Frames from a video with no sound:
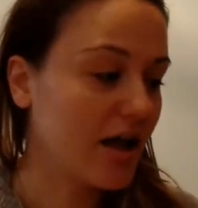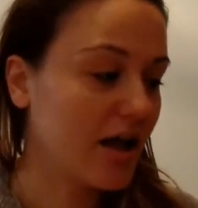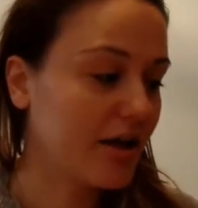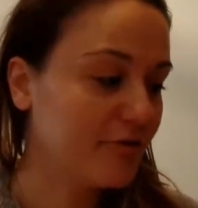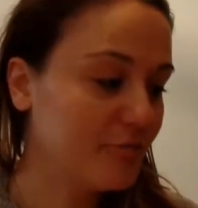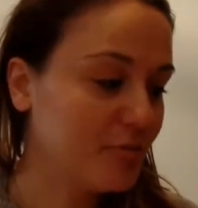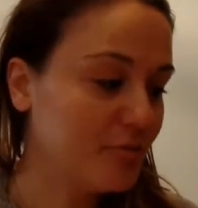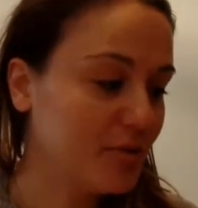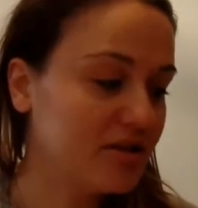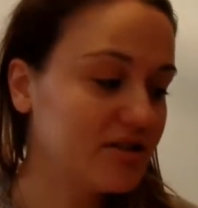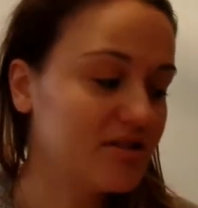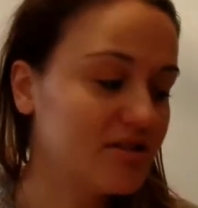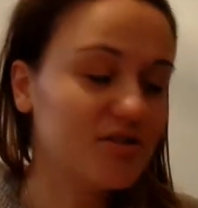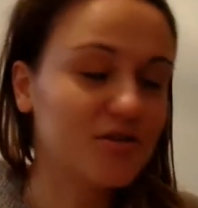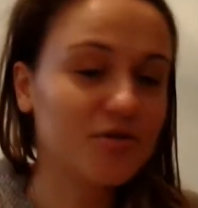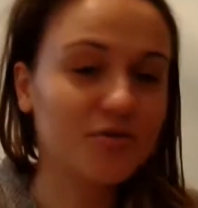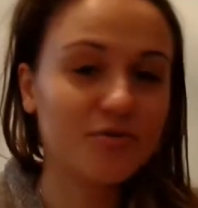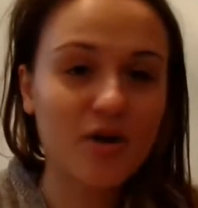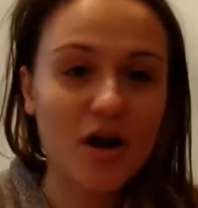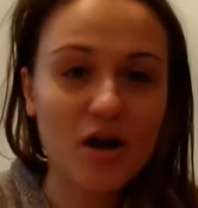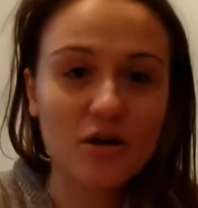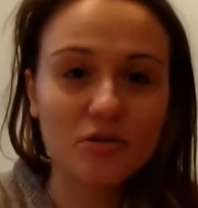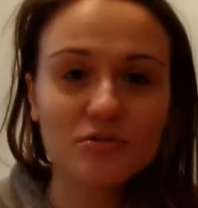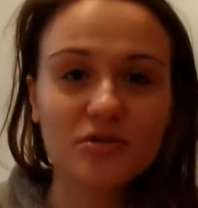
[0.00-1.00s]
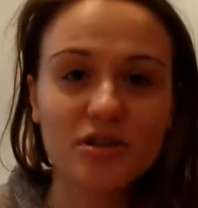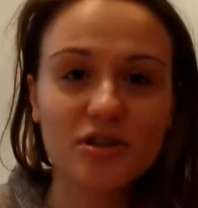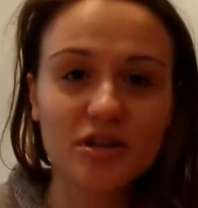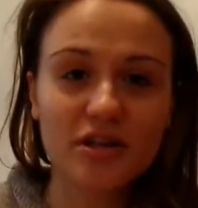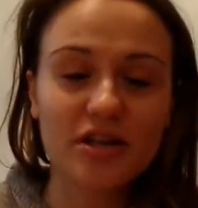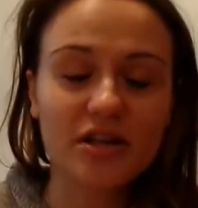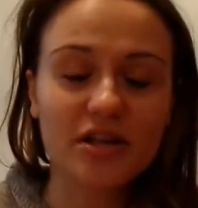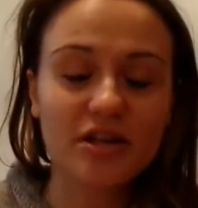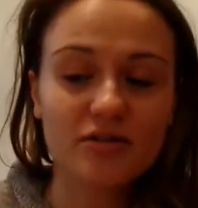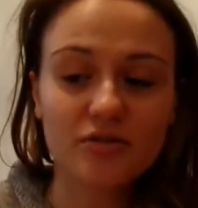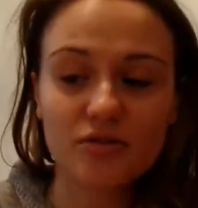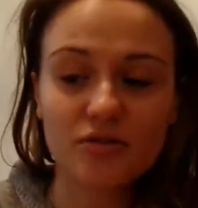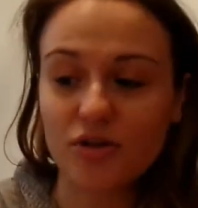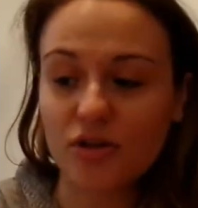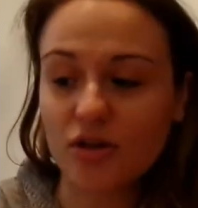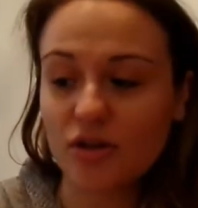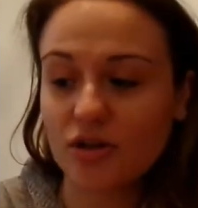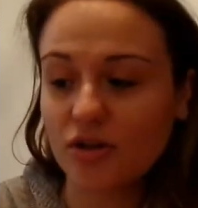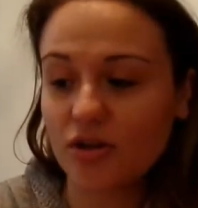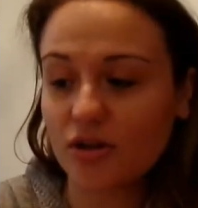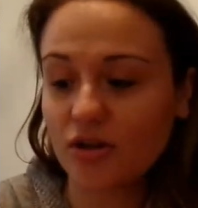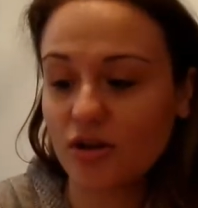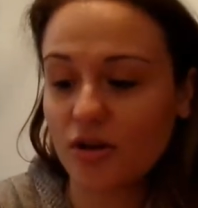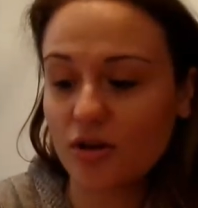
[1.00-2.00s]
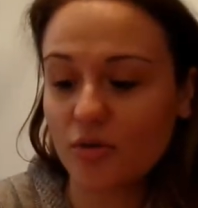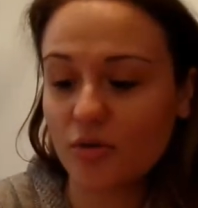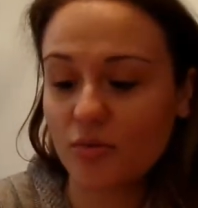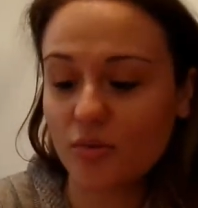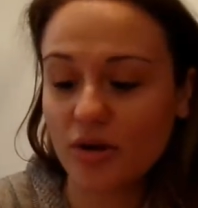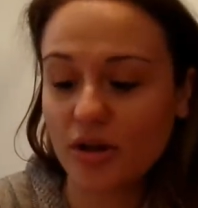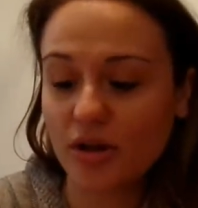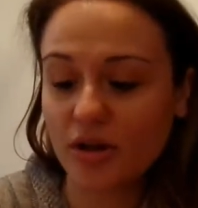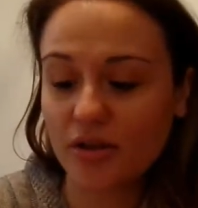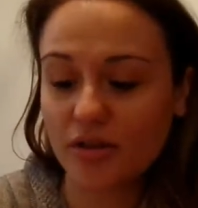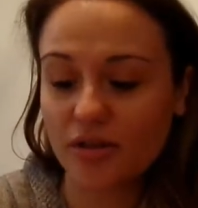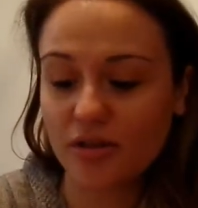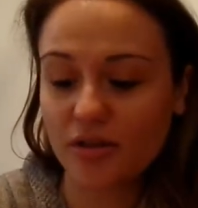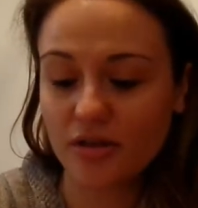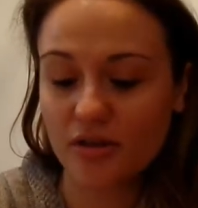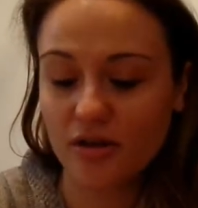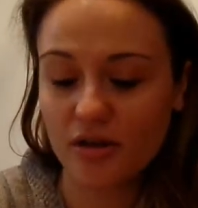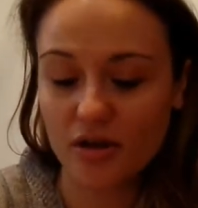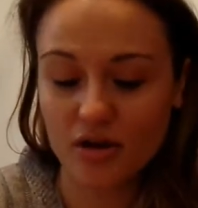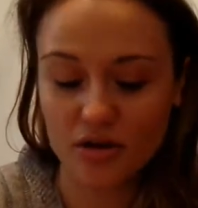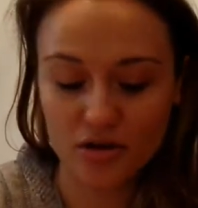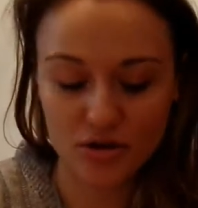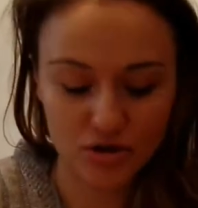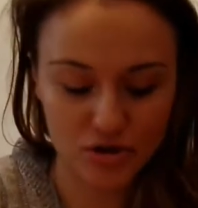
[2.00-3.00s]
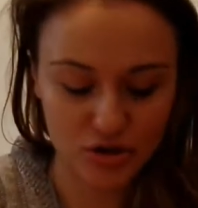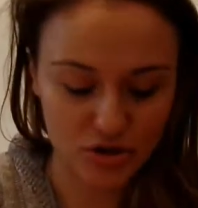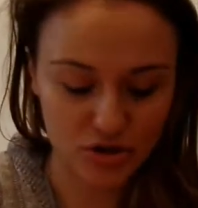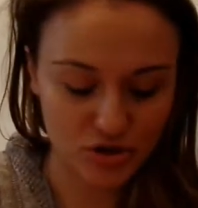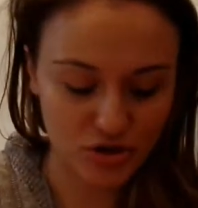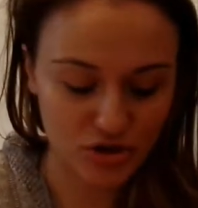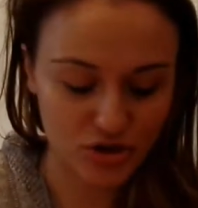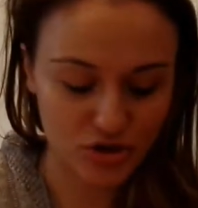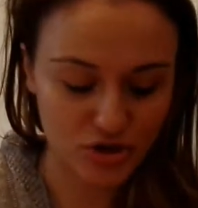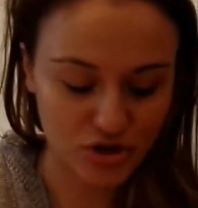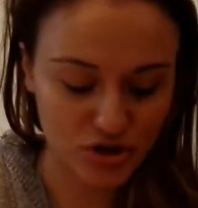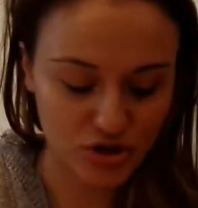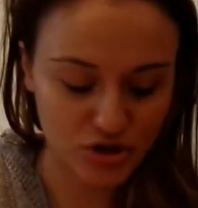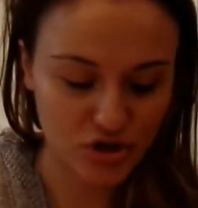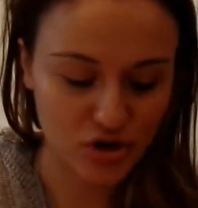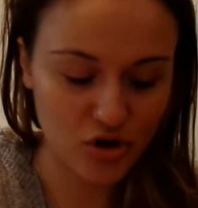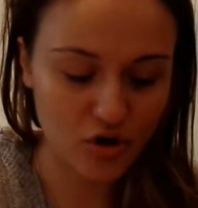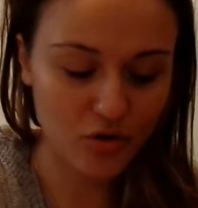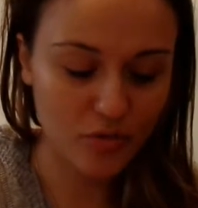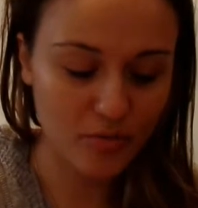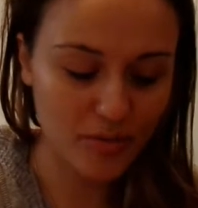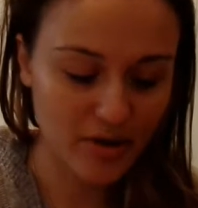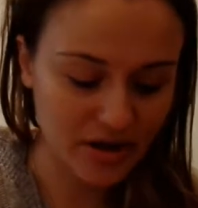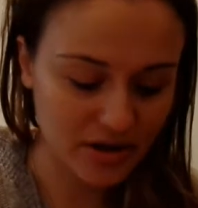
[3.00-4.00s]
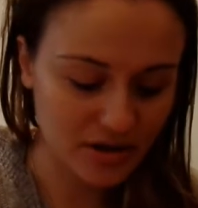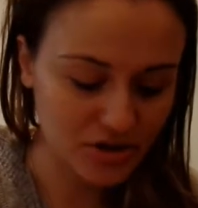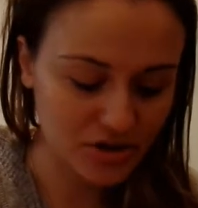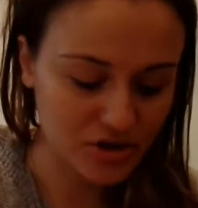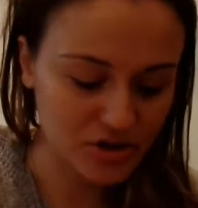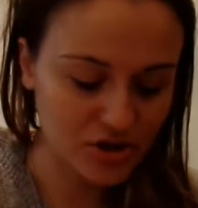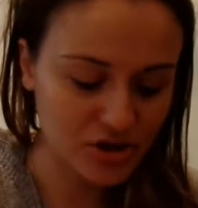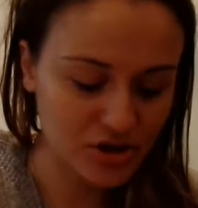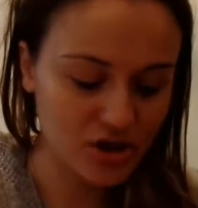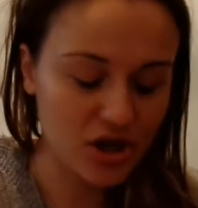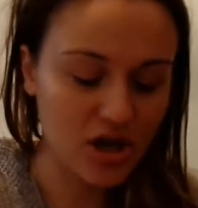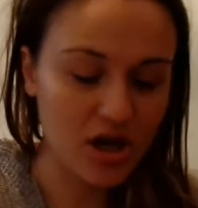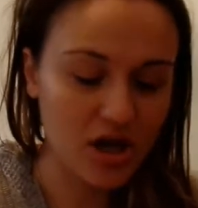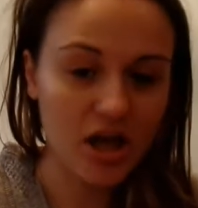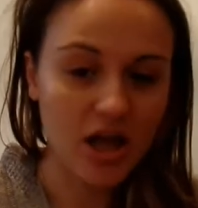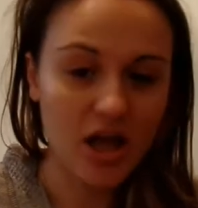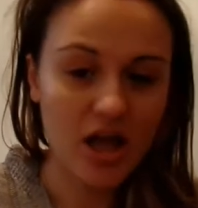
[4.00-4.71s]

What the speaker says: I've been surrounded with so much